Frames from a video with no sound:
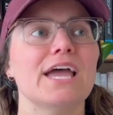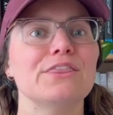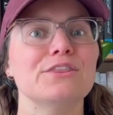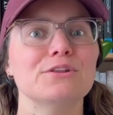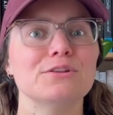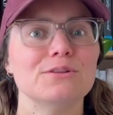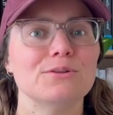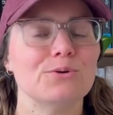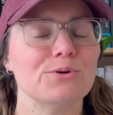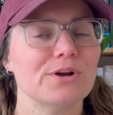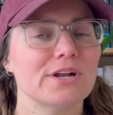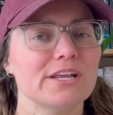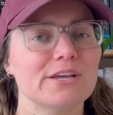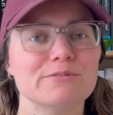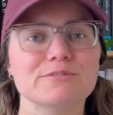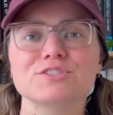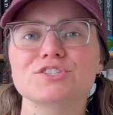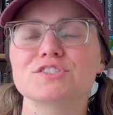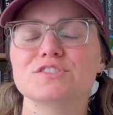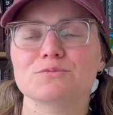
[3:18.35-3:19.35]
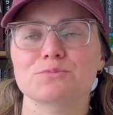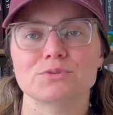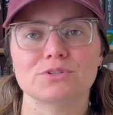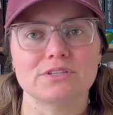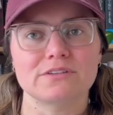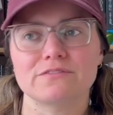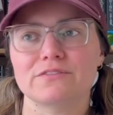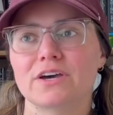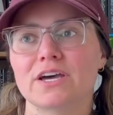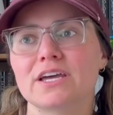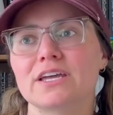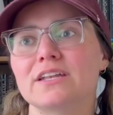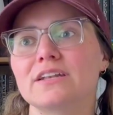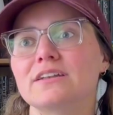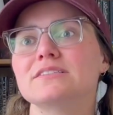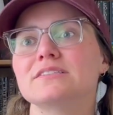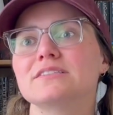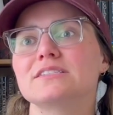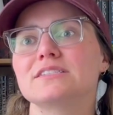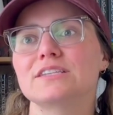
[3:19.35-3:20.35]
And the lore in it was just really
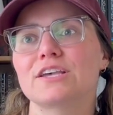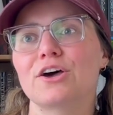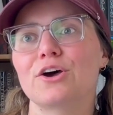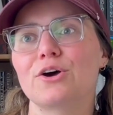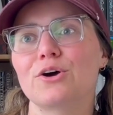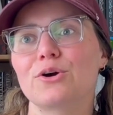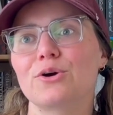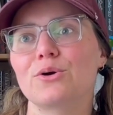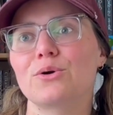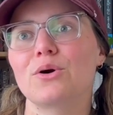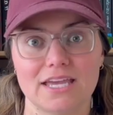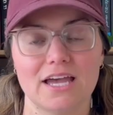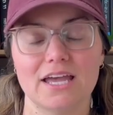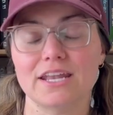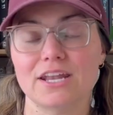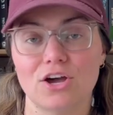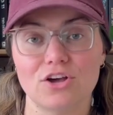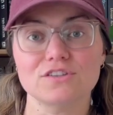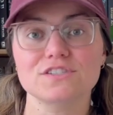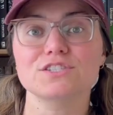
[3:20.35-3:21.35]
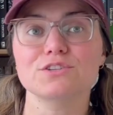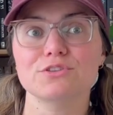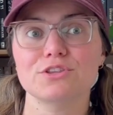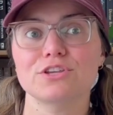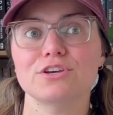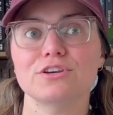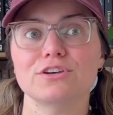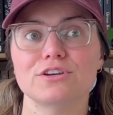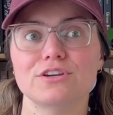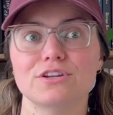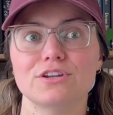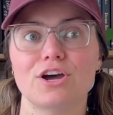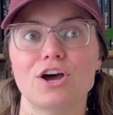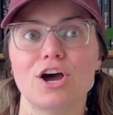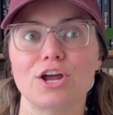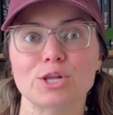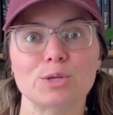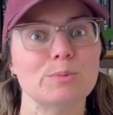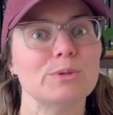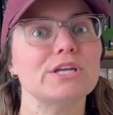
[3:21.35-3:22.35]
fun. So, and also the
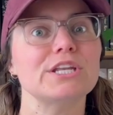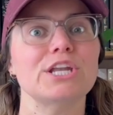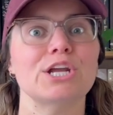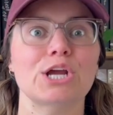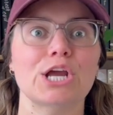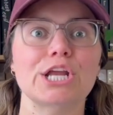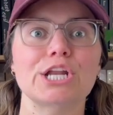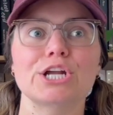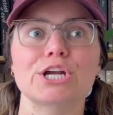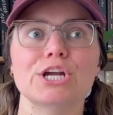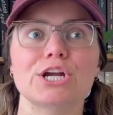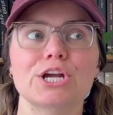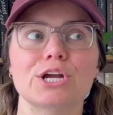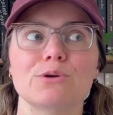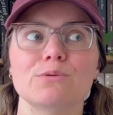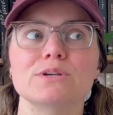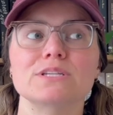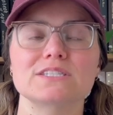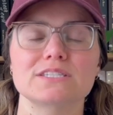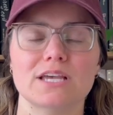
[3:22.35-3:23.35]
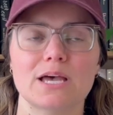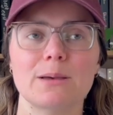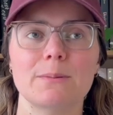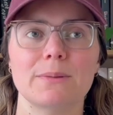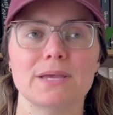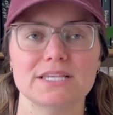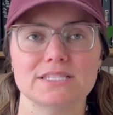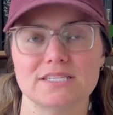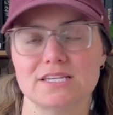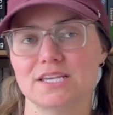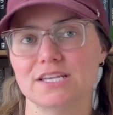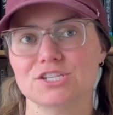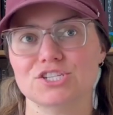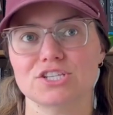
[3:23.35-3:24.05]
audiobook narrator was amazing.